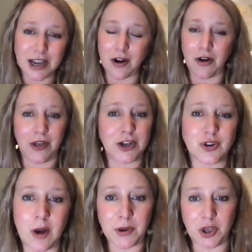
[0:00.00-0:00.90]
all that
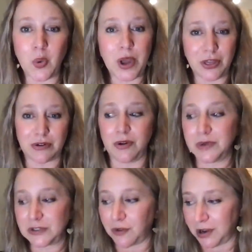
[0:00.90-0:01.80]
trauma you went through
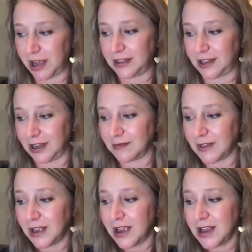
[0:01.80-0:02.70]
was for nothing.
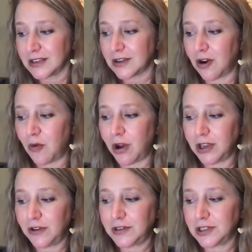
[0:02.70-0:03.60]
So I want
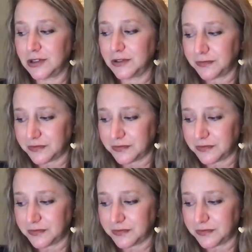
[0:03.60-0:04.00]
you to